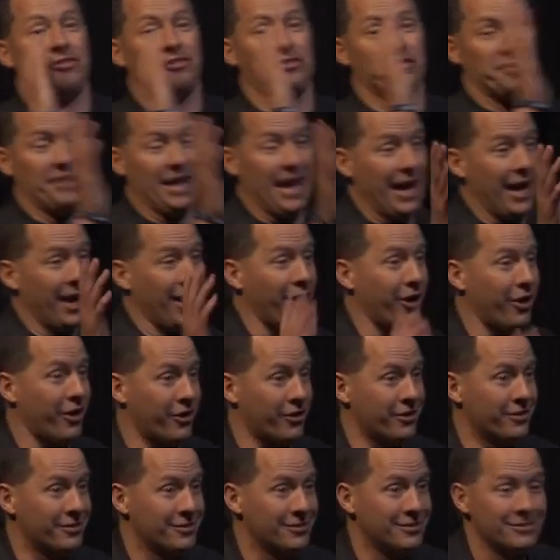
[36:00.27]

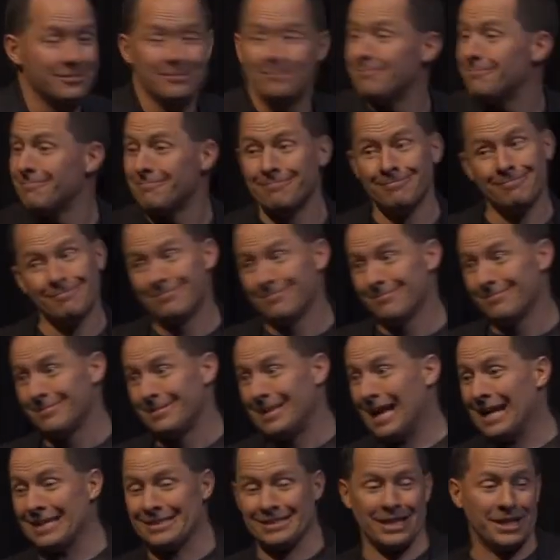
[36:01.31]
stare,
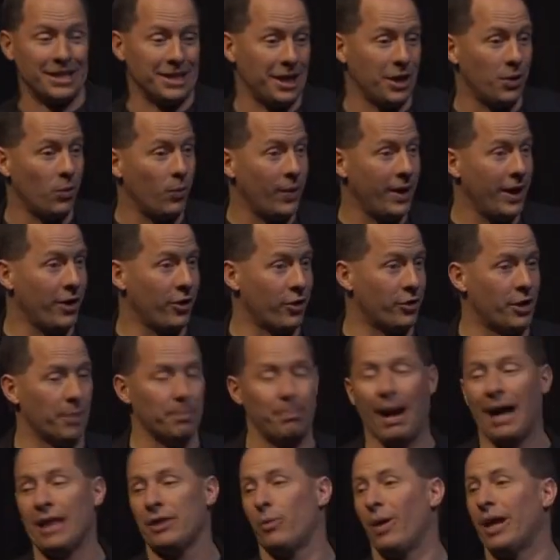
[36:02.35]
that's going to get weird.
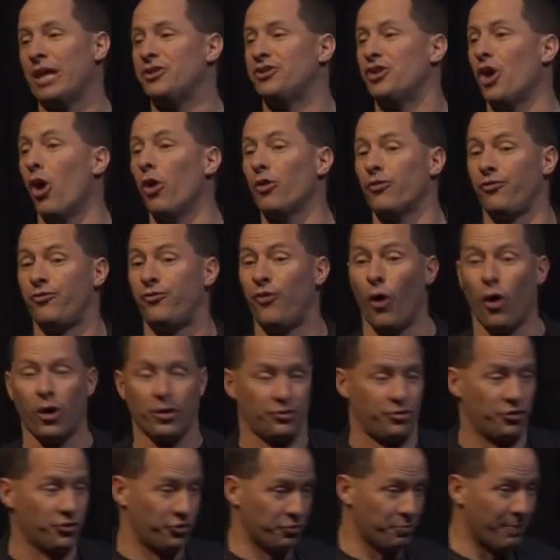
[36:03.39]
By the way, don't
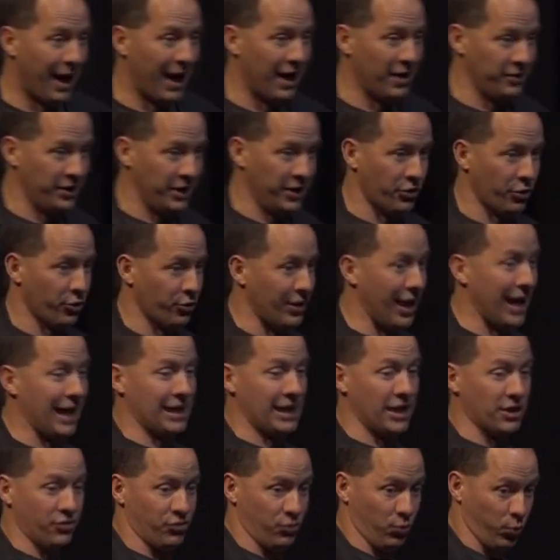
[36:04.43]
force a smile either. That
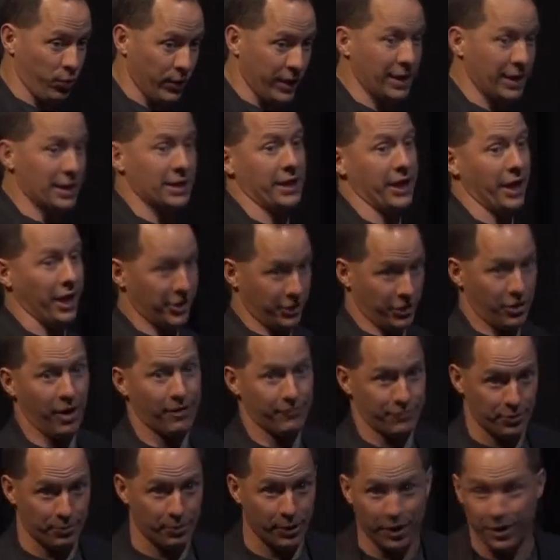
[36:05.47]
gets really
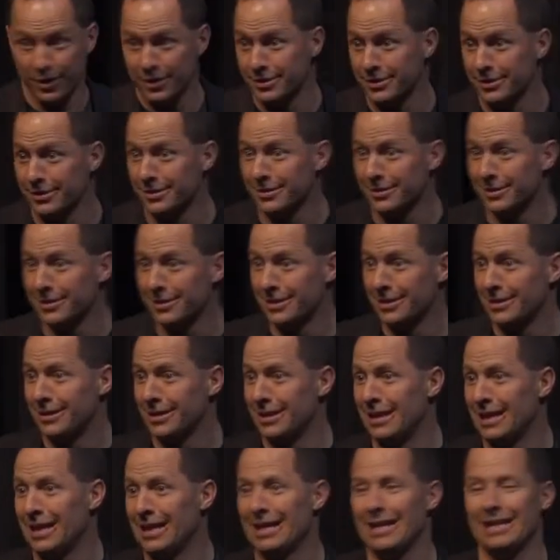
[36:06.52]
uncomfortable.
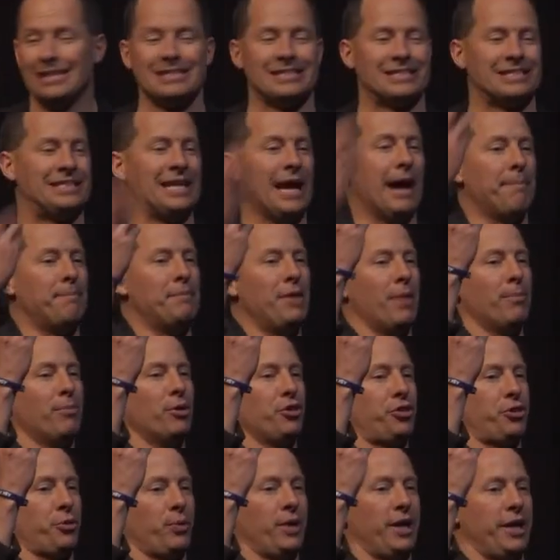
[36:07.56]
Step number
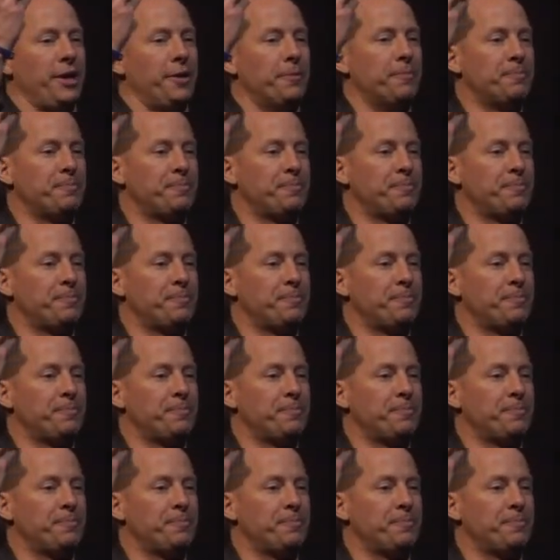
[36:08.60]
3.